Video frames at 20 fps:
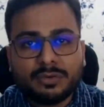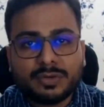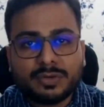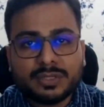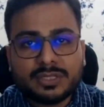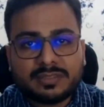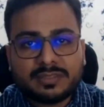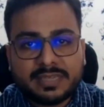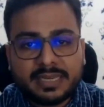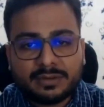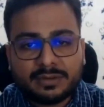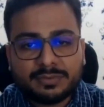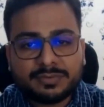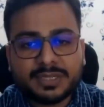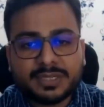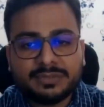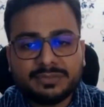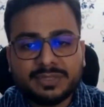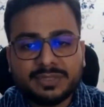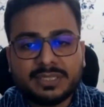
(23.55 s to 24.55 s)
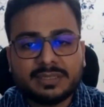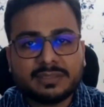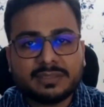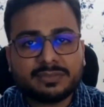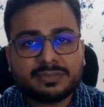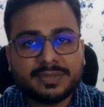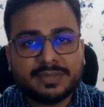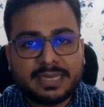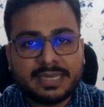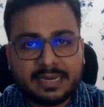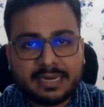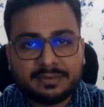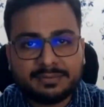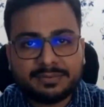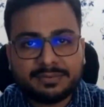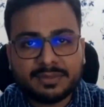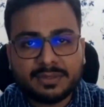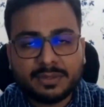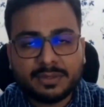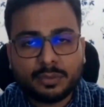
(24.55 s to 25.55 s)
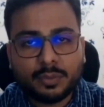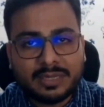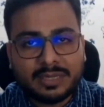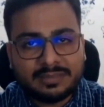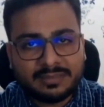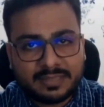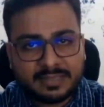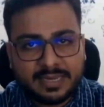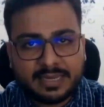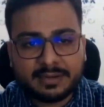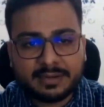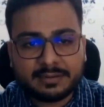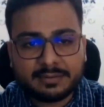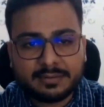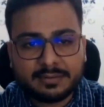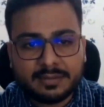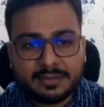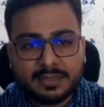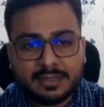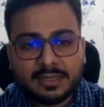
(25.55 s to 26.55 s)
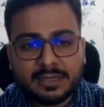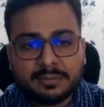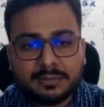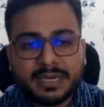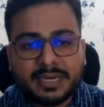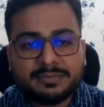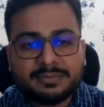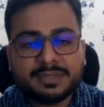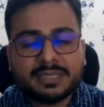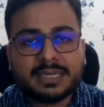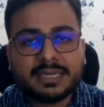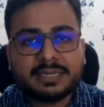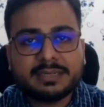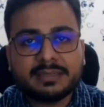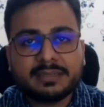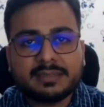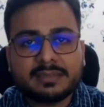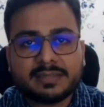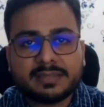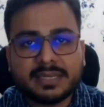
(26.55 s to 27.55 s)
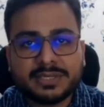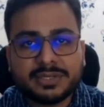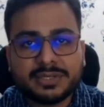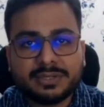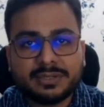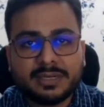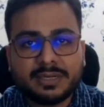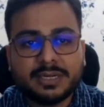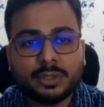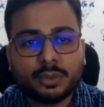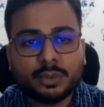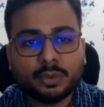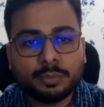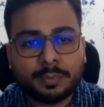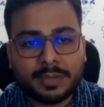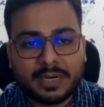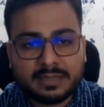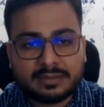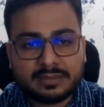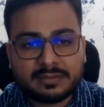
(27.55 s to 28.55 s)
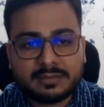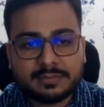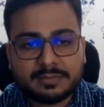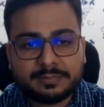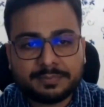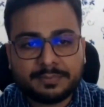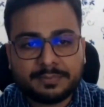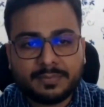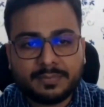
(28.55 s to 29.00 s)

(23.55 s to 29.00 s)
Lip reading: For the sake of convenience, we have, once again, bifurcated the session in two parts.